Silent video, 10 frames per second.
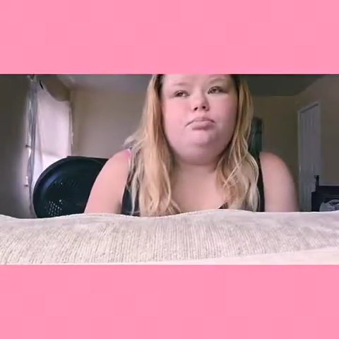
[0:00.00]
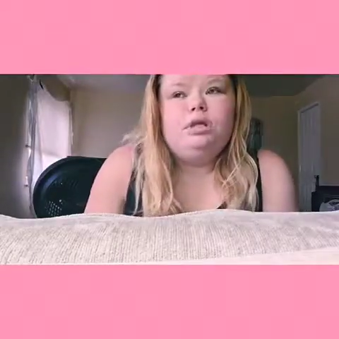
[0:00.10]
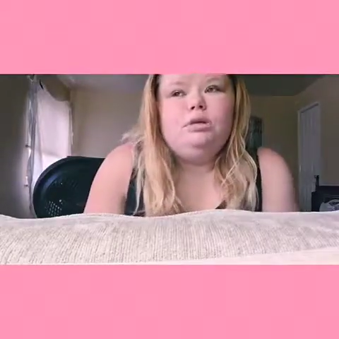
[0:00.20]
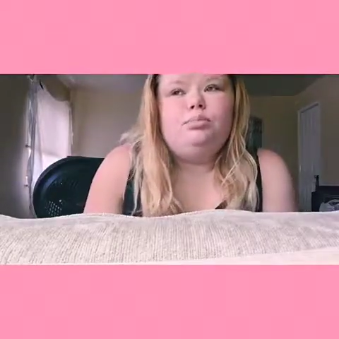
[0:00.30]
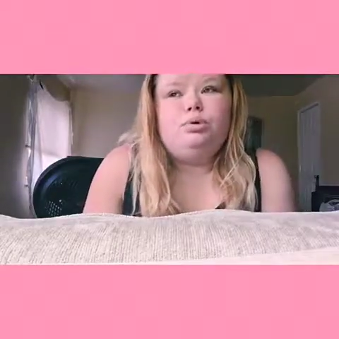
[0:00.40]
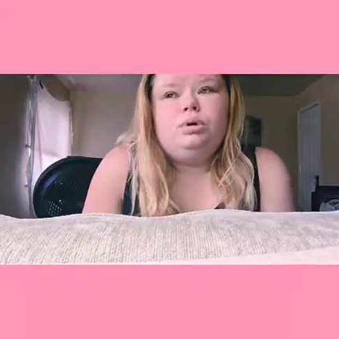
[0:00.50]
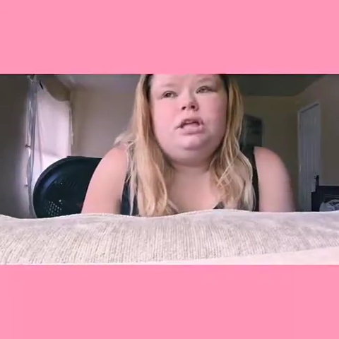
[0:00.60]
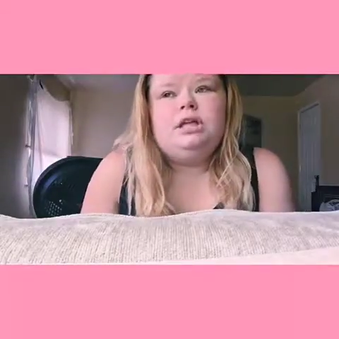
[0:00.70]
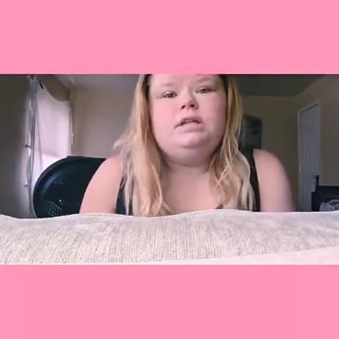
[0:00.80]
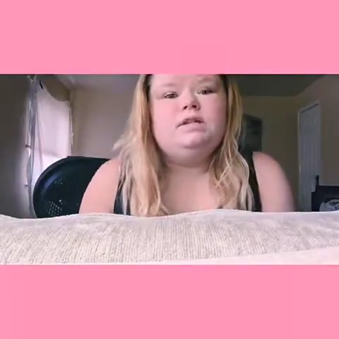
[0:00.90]
being
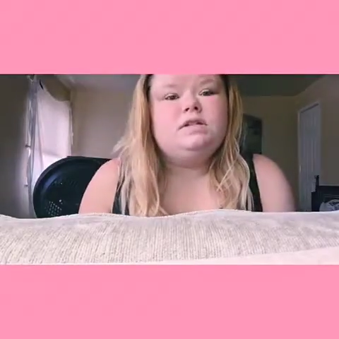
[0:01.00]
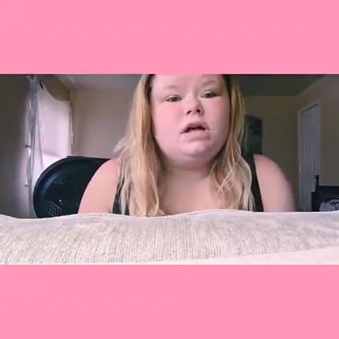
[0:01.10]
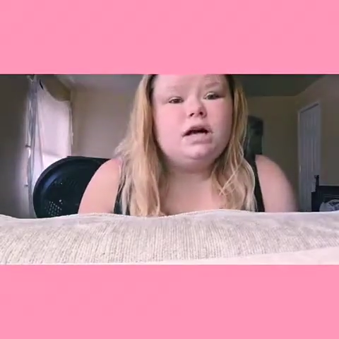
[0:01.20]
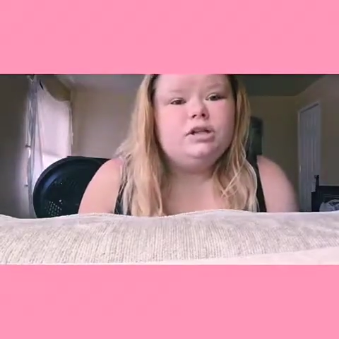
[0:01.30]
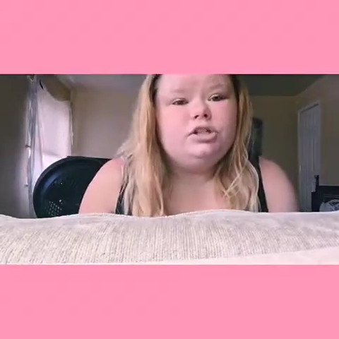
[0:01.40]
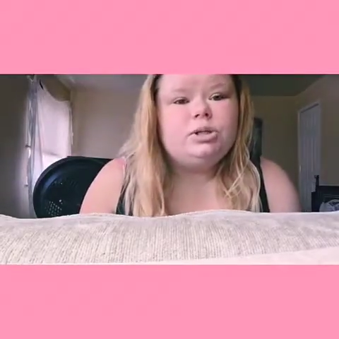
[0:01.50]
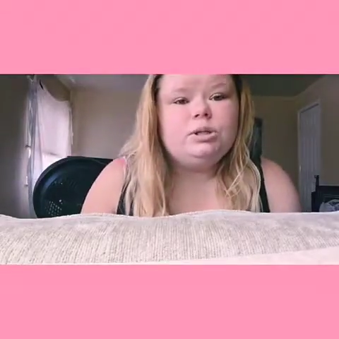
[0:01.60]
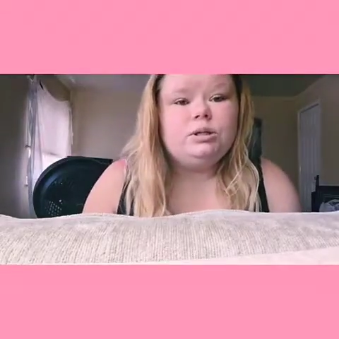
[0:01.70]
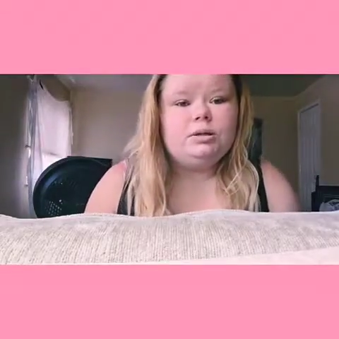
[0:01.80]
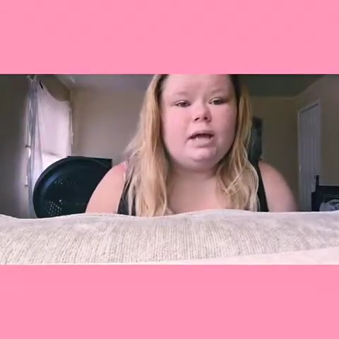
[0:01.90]
bullied and such,
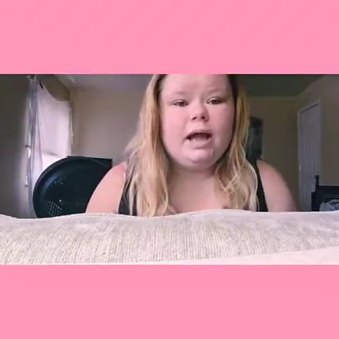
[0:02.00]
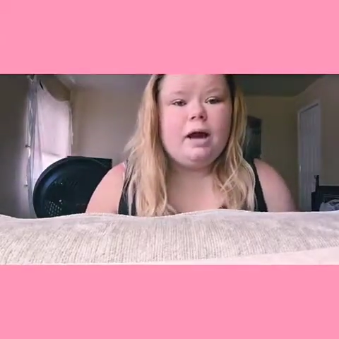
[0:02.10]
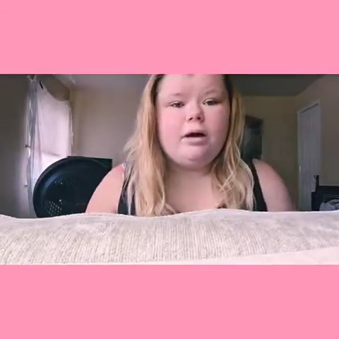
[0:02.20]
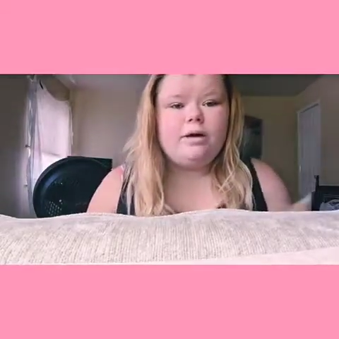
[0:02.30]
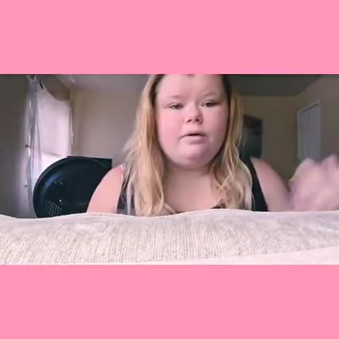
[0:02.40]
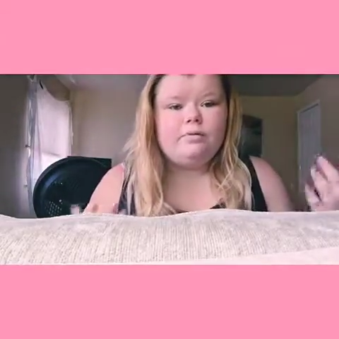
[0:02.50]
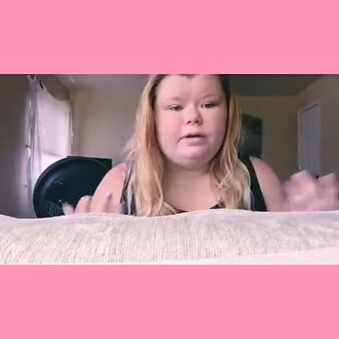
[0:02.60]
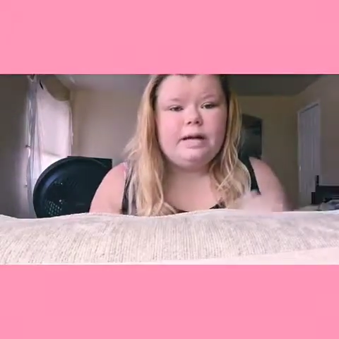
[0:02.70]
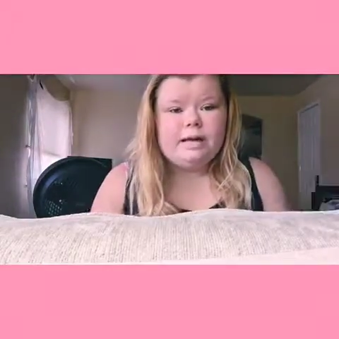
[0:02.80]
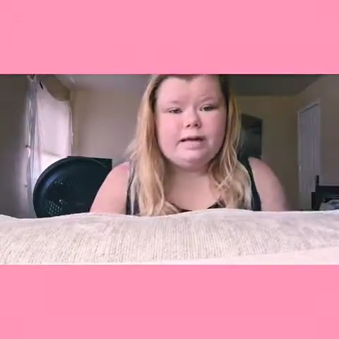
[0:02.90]
and how I
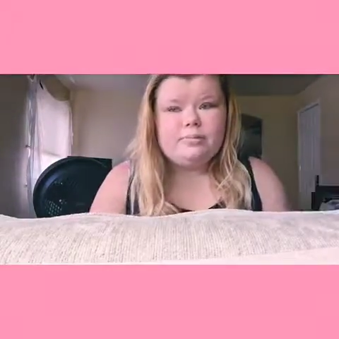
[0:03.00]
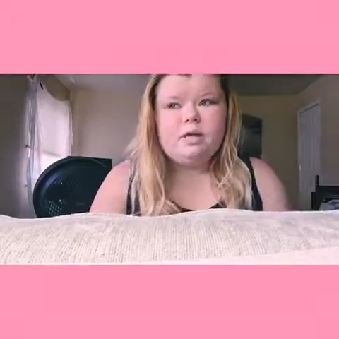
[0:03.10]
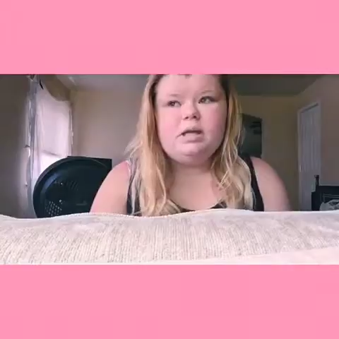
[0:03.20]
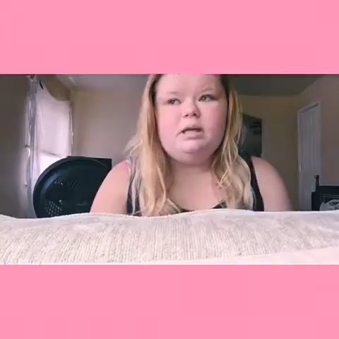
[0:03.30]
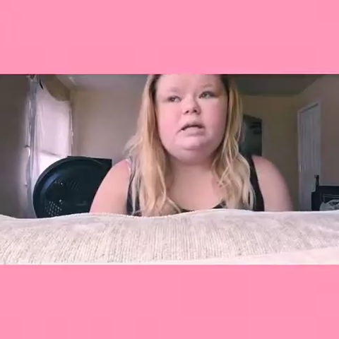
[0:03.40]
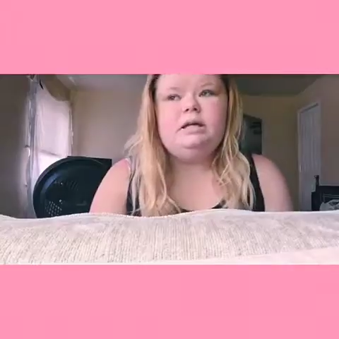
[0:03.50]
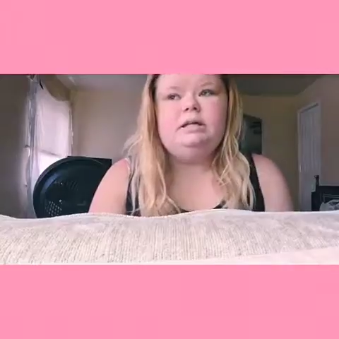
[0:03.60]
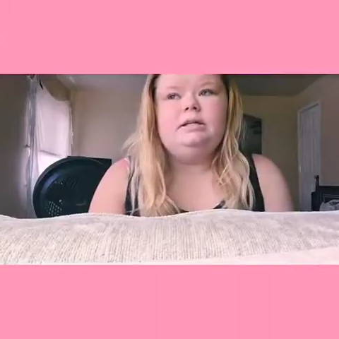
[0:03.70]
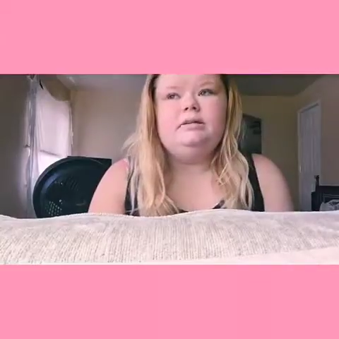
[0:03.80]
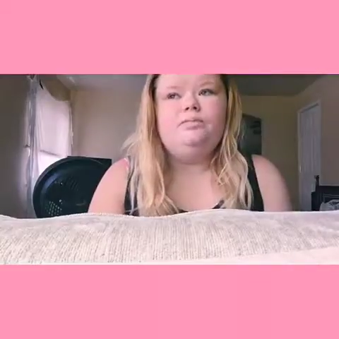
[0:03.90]
overcame it,
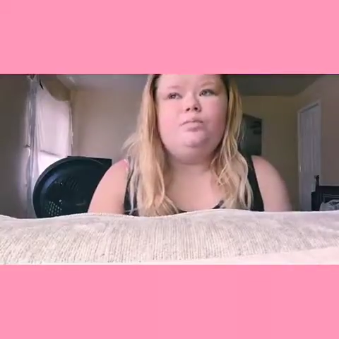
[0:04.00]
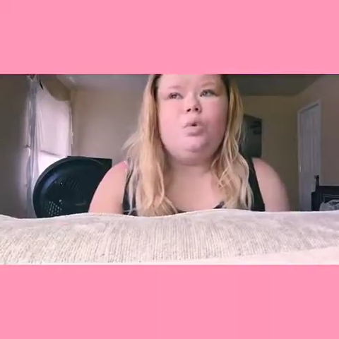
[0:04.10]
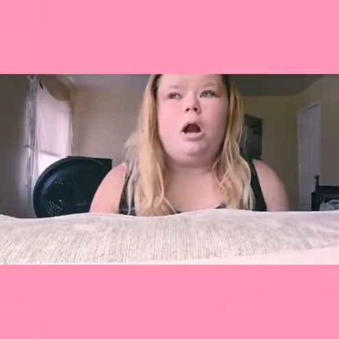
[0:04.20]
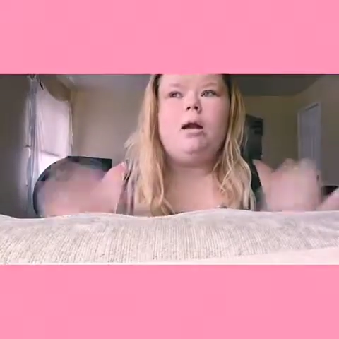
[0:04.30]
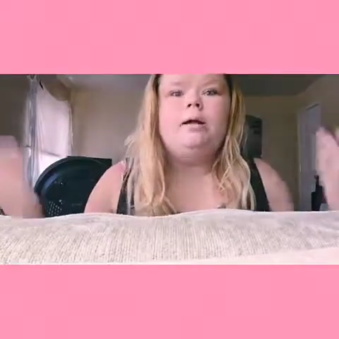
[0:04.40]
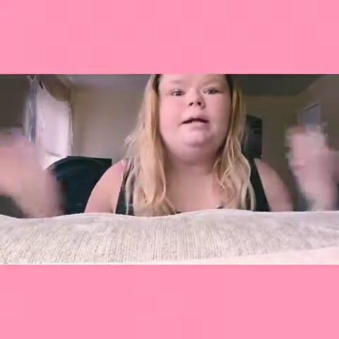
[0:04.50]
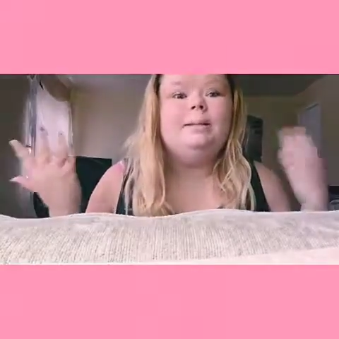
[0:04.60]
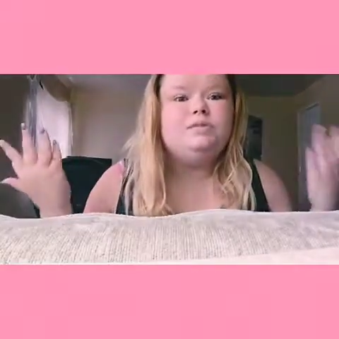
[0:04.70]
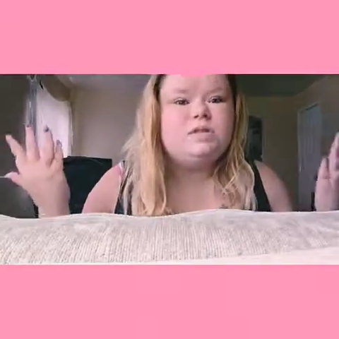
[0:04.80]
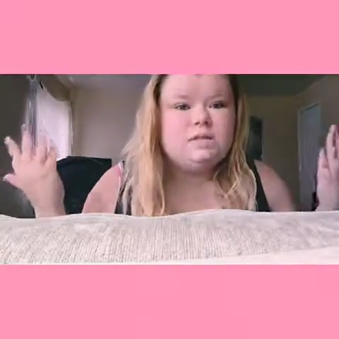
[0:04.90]
and where I
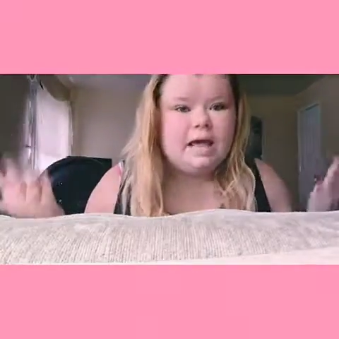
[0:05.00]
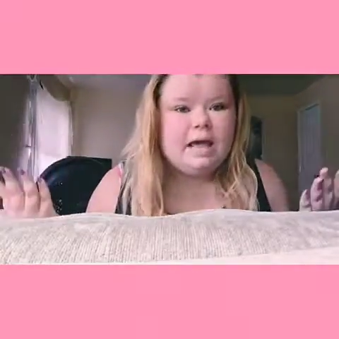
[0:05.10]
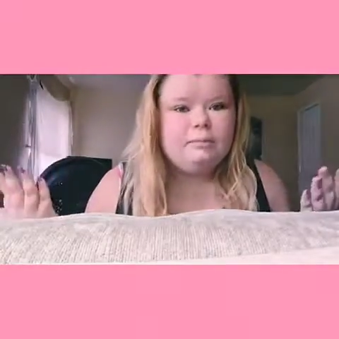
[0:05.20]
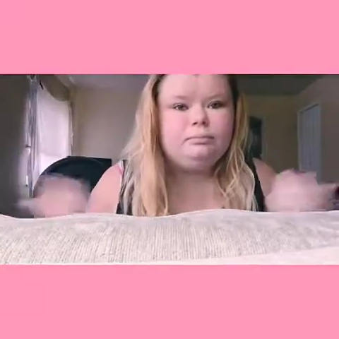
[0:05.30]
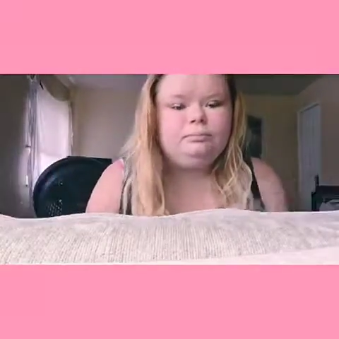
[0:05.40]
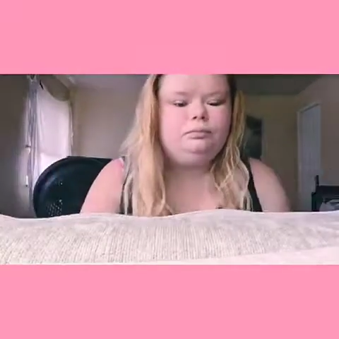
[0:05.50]
am today.